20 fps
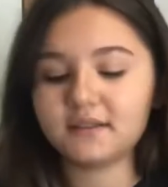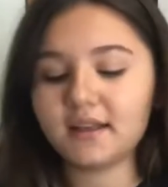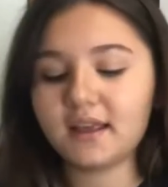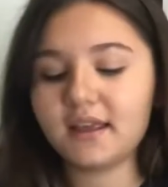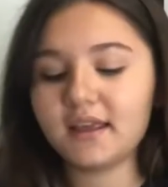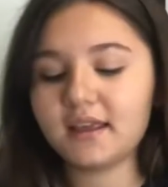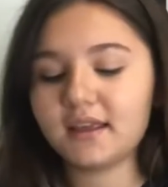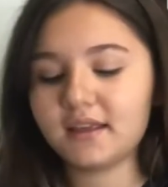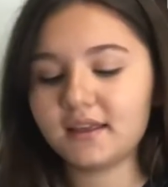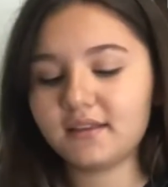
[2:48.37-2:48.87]

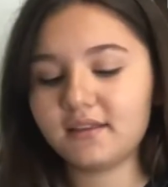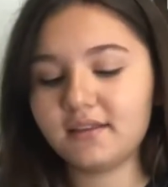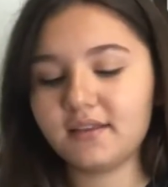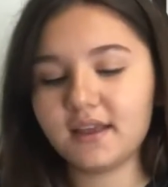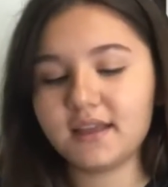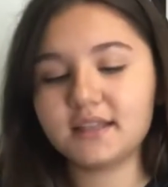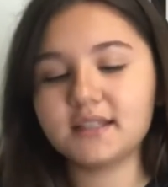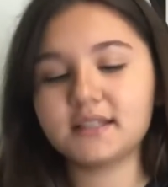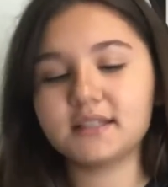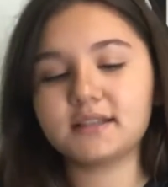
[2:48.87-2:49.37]
like
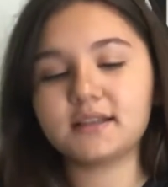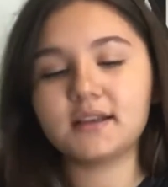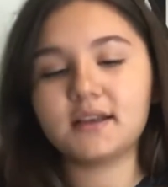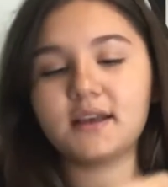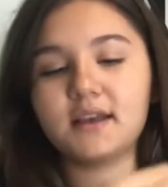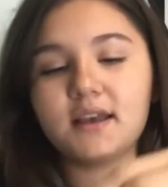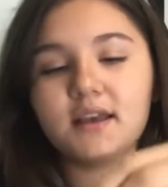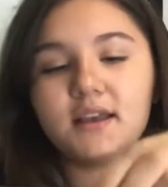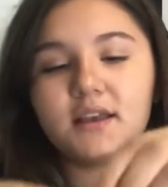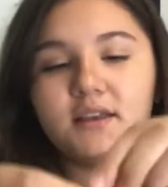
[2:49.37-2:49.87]
this.
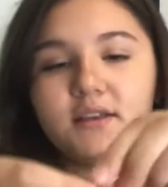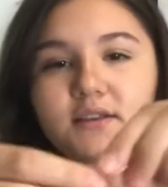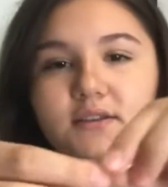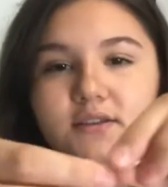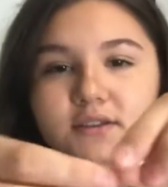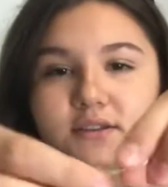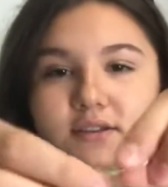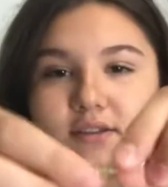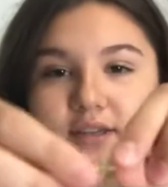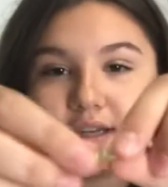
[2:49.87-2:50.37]
You
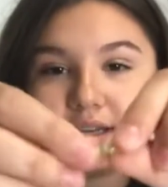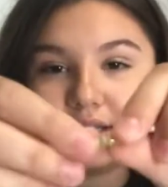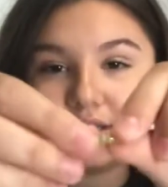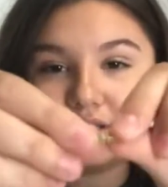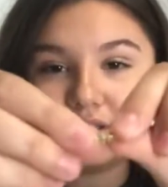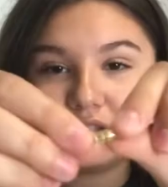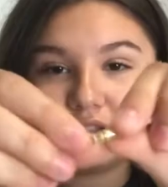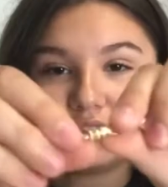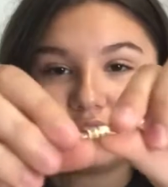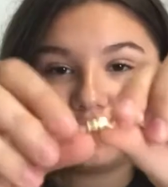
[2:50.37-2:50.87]
just like
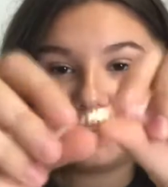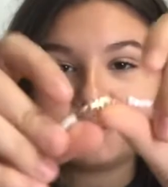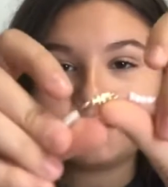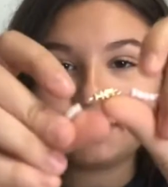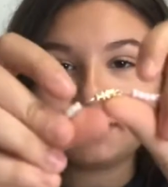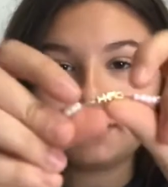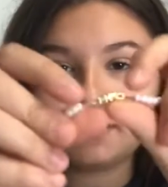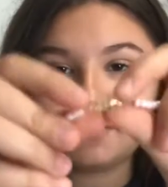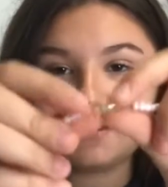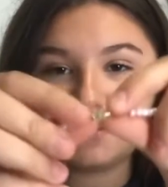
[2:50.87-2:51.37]

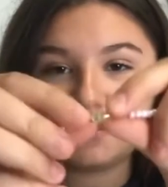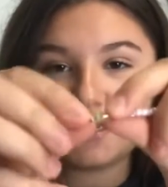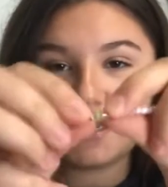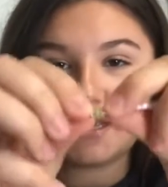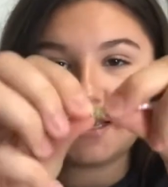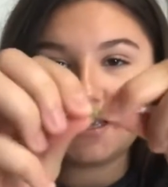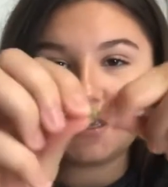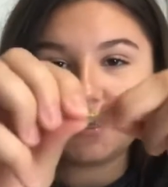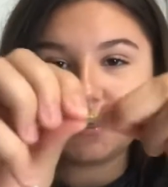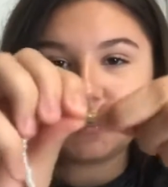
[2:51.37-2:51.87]

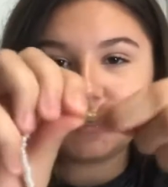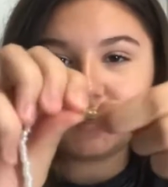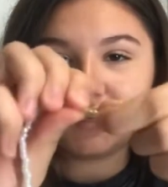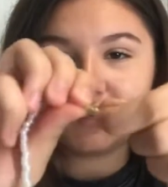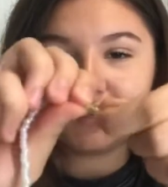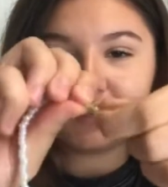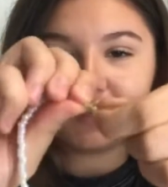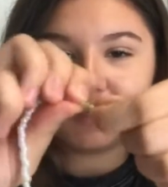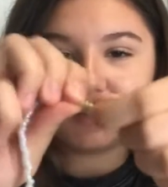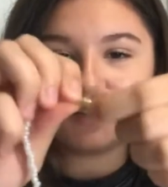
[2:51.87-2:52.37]
take it
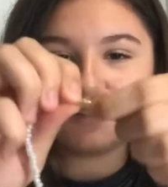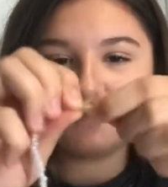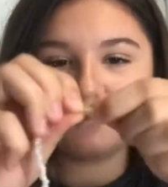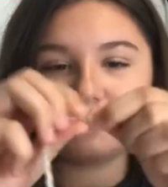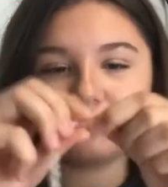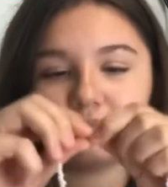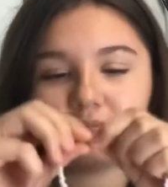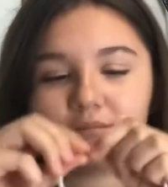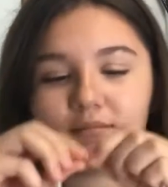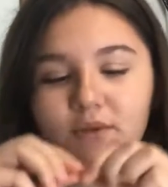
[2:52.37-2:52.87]
and like,
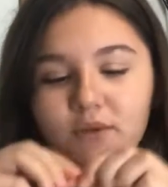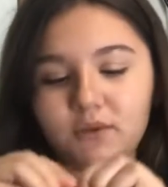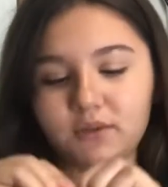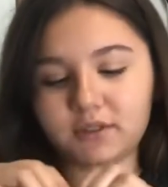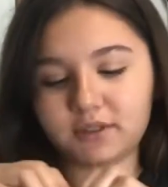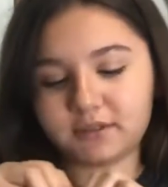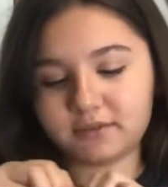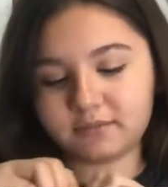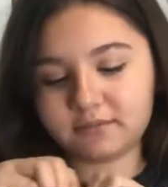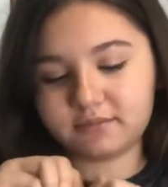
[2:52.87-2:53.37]
hold
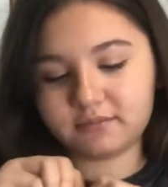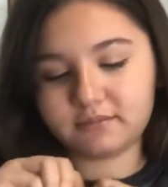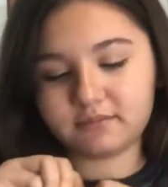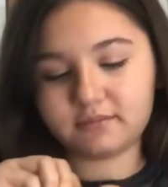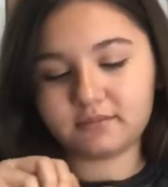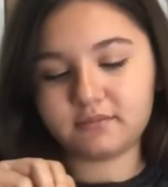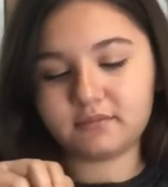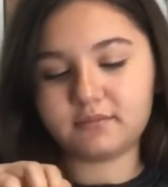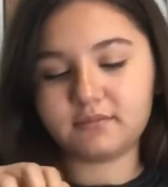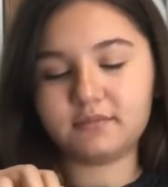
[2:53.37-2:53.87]
on,
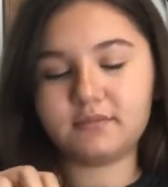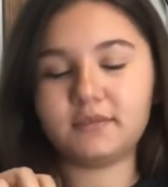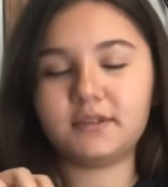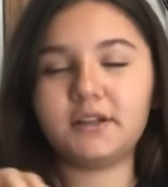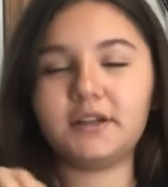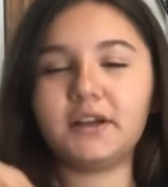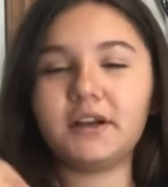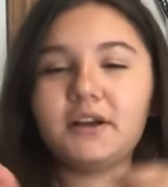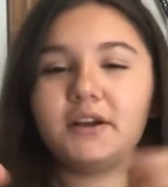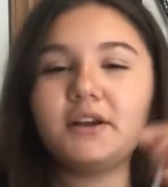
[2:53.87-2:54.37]

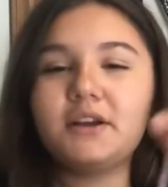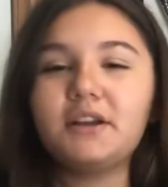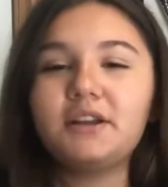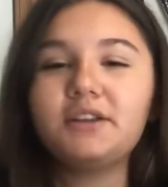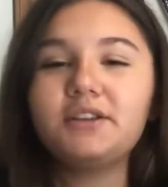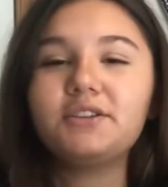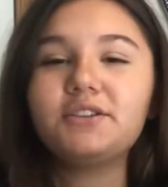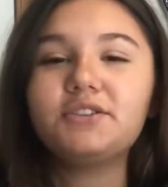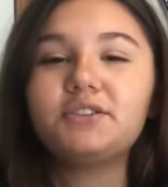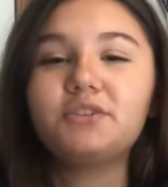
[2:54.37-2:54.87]
there you go.
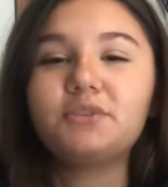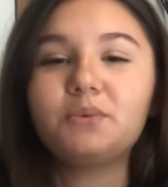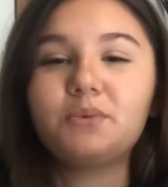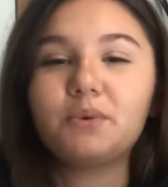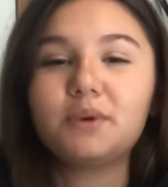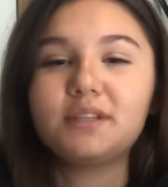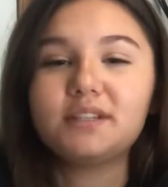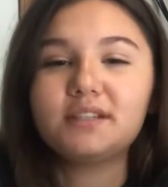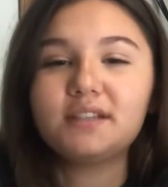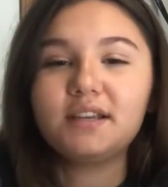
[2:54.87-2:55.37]
You just
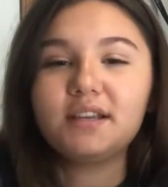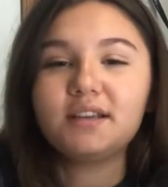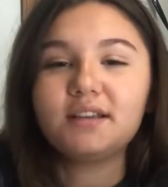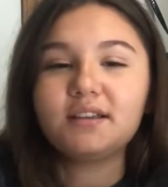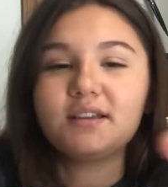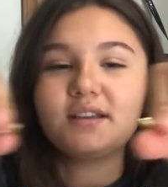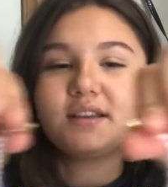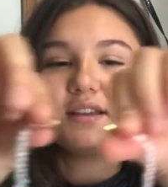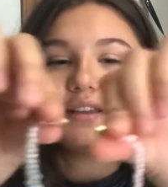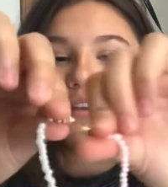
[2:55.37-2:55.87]
twist it
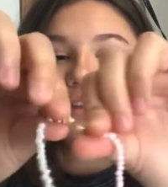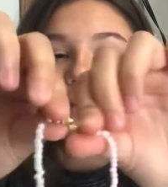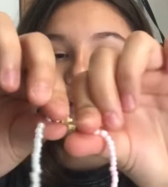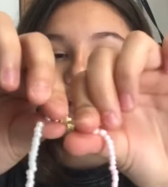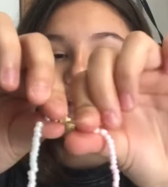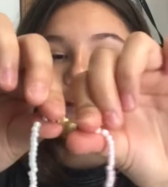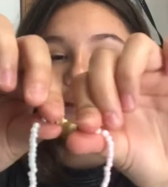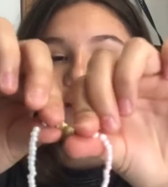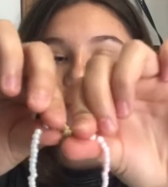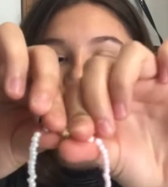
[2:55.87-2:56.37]

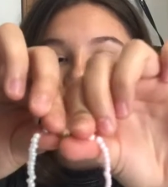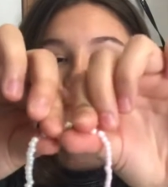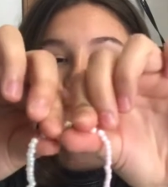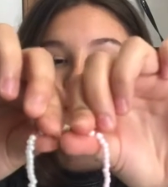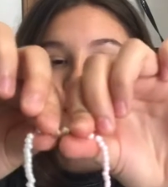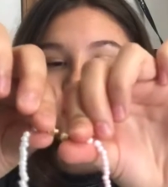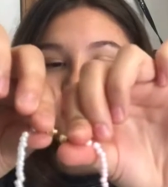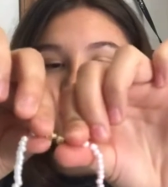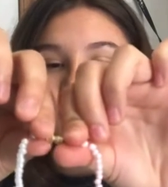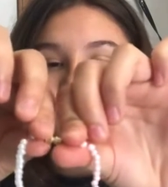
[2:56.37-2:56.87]
and then you
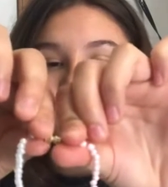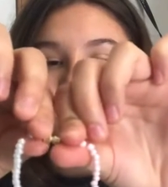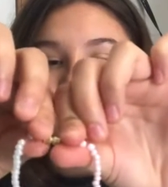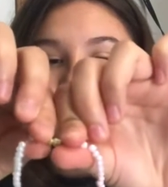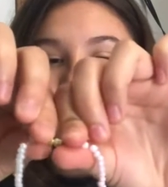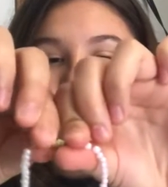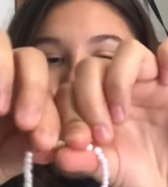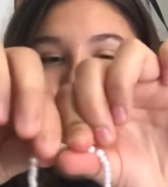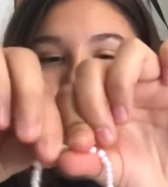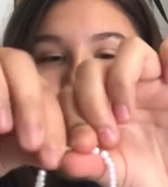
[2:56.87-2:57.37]
twist it right
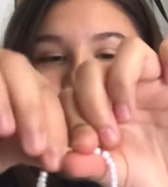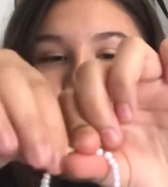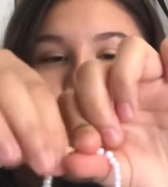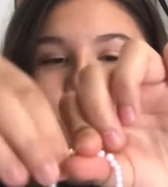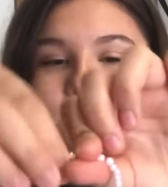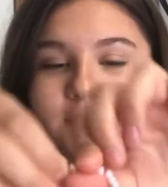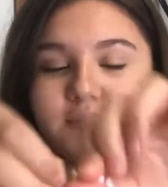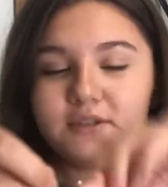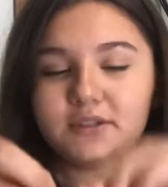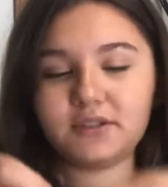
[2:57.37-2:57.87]
back on,
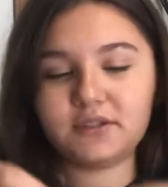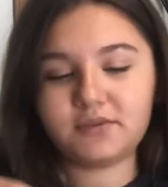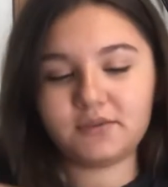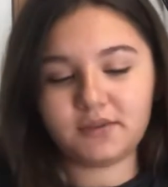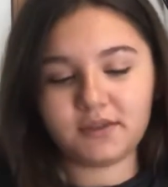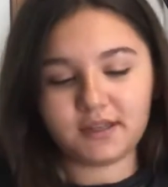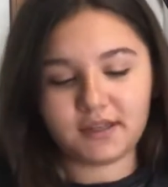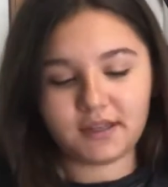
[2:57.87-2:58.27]
which is really